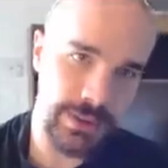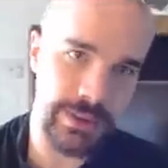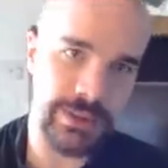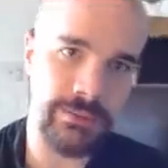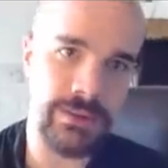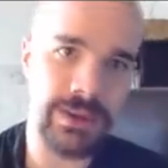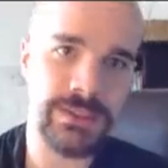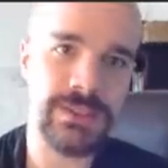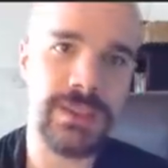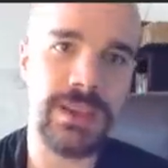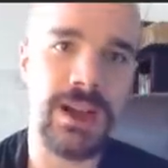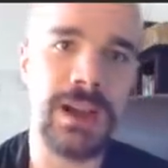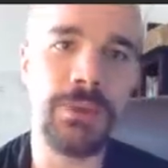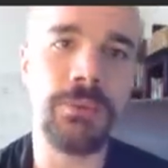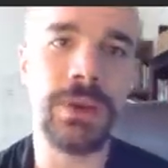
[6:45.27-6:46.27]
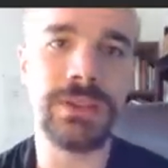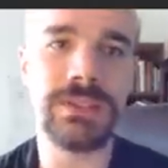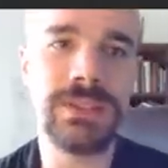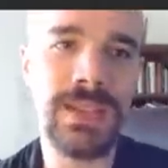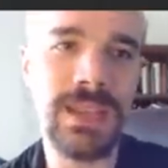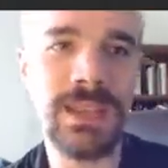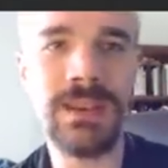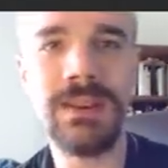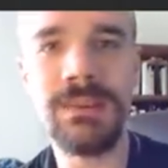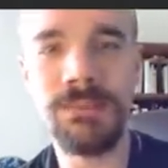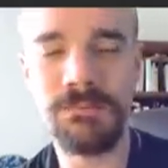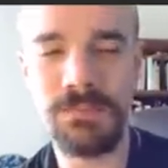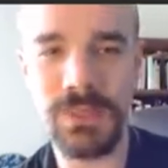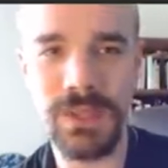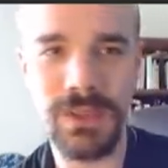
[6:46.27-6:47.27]
if I say I want 10
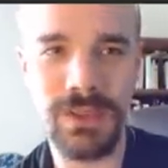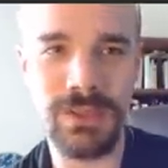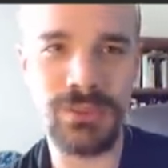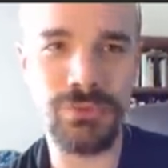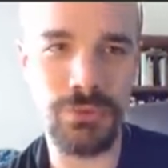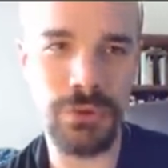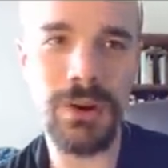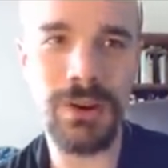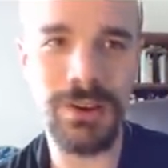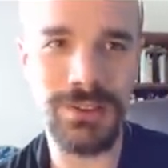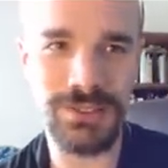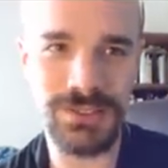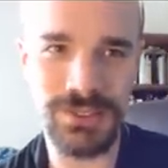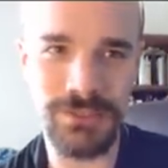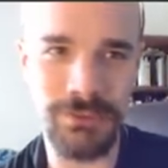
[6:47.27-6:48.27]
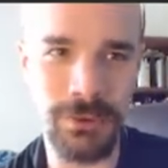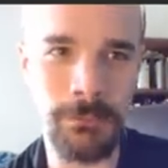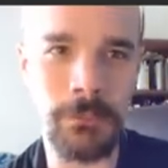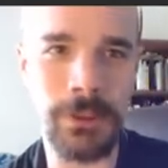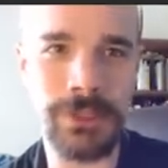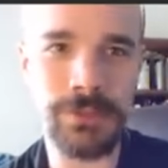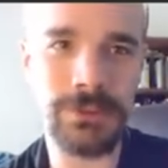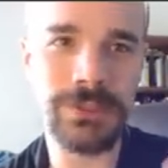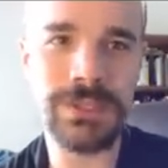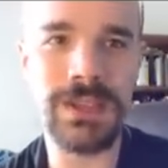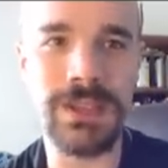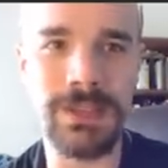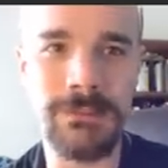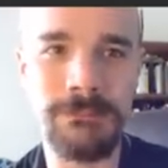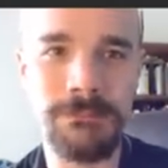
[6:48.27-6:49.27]
draws from 1 through
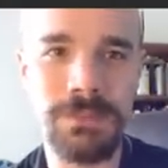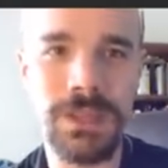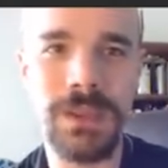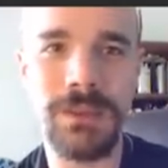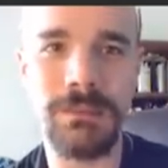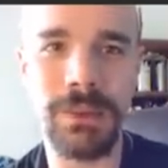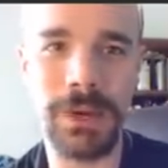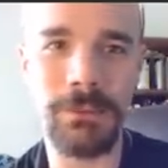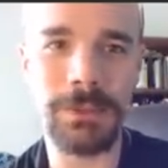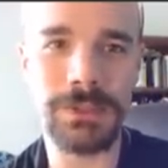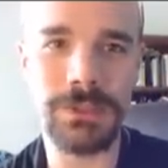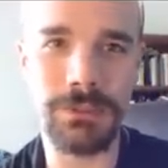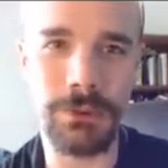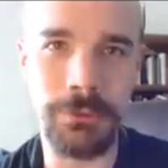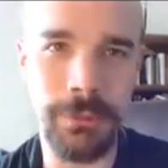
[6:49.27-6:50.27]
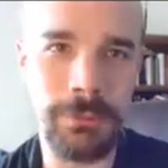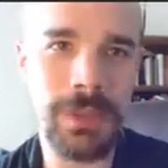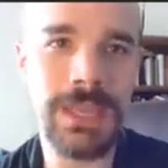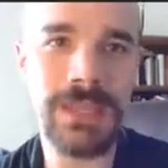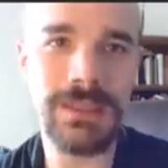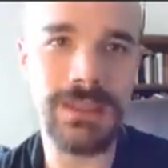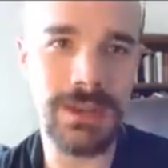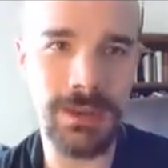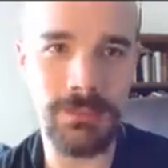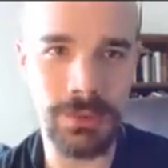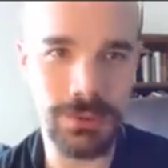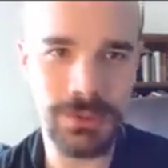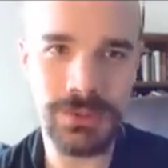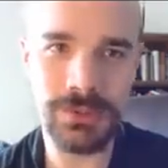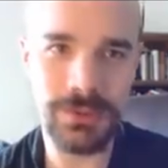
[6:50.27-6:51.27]
10, but I want you to repeat the
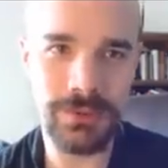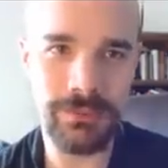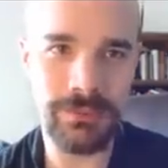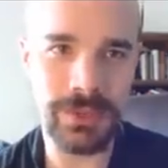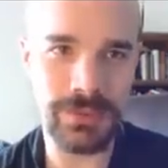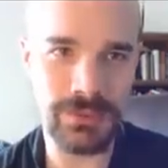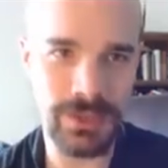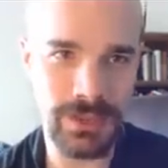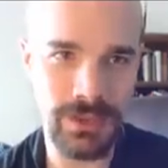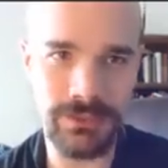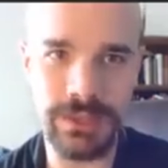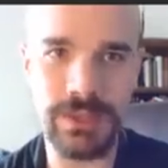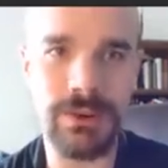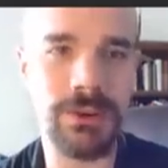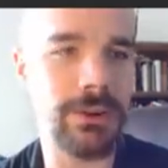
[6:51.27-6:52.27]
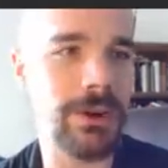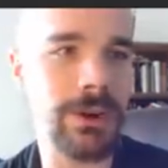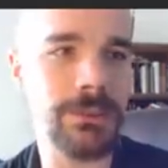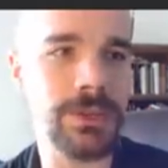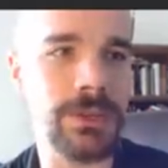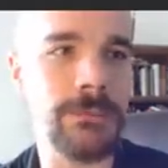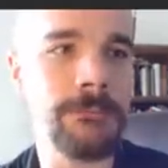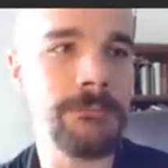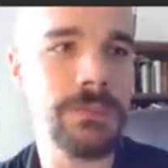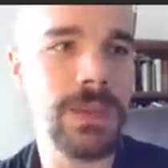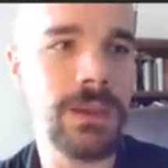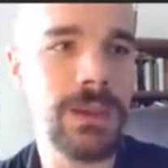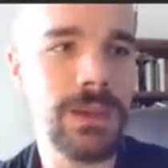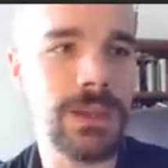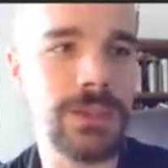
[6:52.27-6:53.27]
numbers because I gave it the R option,
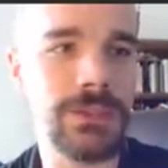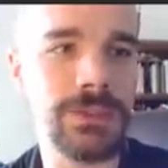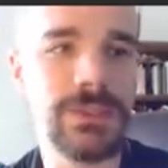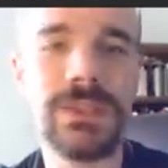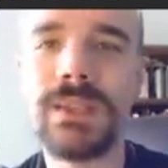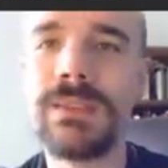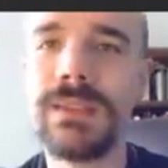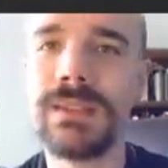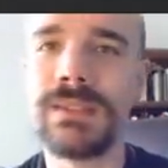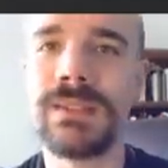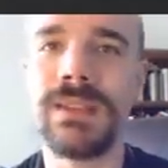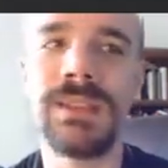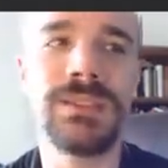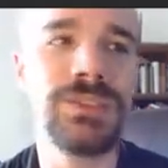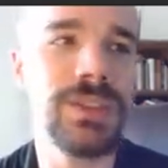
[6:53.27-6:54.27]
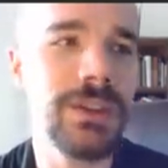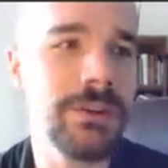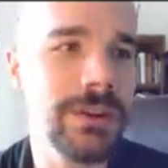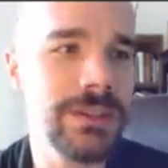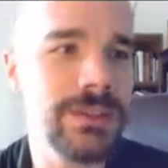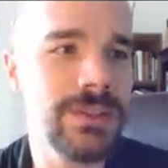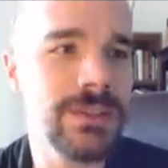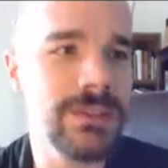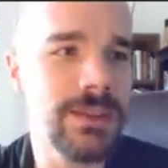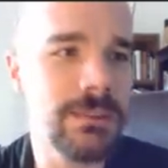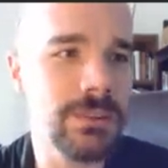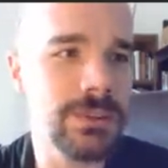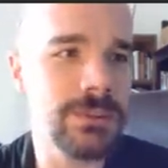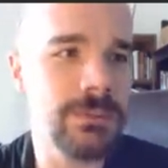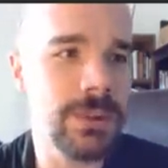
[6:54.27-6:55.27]
you'll see that it generates these numbers,